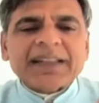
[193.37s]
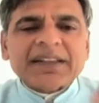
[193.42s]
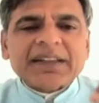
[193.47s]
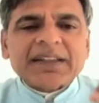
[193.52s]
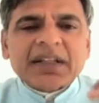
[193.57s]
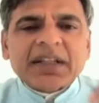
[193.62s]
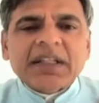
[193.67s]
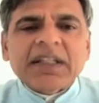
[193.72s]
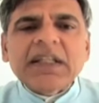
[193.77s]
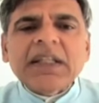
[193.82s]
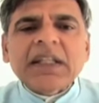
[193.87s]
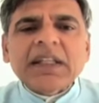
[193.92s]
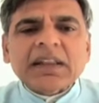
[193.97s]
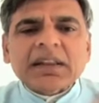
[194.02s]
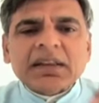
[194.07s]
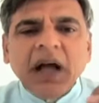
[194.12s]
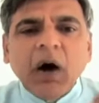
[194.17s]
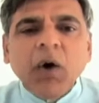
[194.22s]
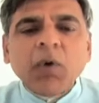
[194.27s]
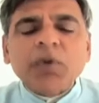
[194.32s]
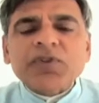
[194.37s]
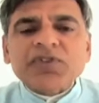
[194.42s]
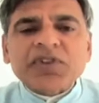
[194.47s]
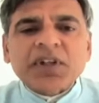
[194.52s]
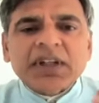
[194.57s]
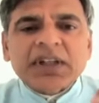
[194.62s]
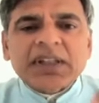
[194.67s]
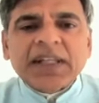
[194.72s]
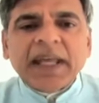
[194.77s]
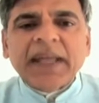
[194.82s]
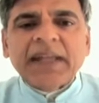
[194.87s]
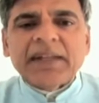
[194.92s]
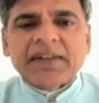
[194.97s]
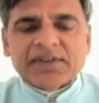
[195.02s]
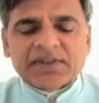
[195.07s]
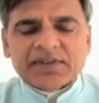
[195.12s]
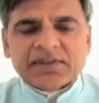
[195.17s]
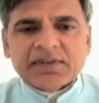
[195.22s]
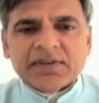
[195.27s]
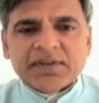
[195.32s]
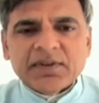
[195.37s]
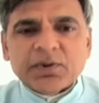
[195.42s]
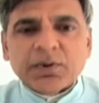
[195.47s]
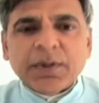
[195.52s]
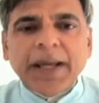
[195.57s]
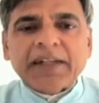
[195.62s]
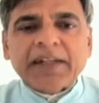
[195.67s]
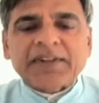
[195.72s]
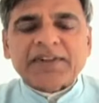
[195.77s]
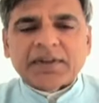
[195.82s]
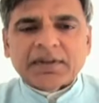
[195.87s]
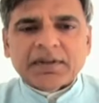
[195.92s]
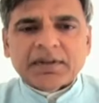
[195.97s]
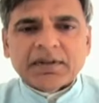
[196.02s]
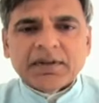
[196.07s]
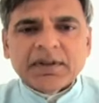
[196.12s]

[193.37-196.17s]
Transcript: 3,000 days to exit,